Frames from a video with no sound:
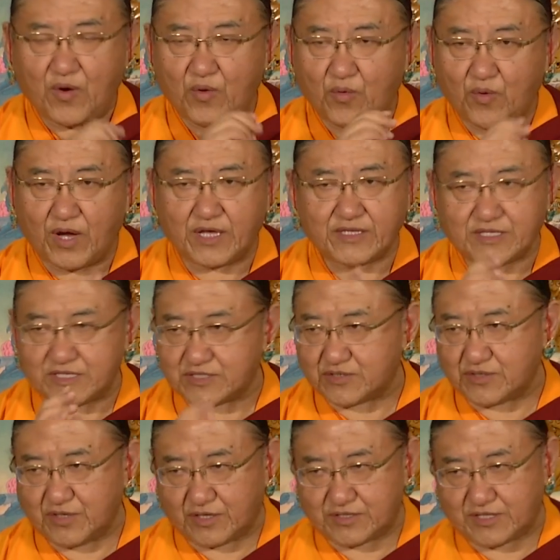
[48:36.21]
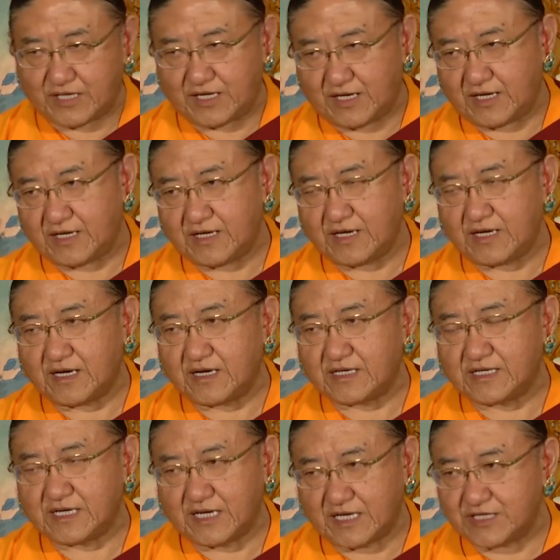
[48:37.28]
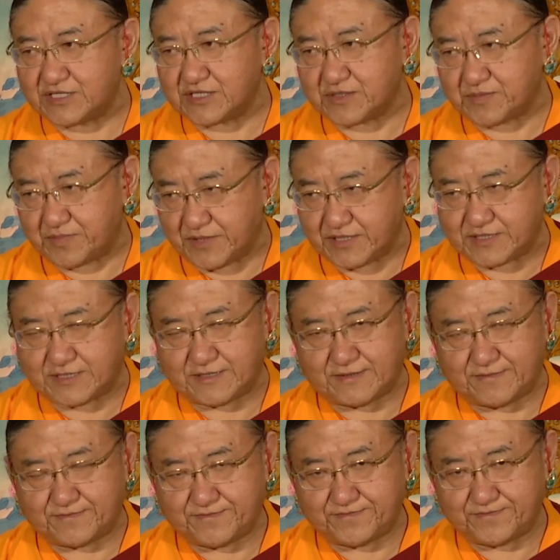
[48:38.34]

one is not a religious person.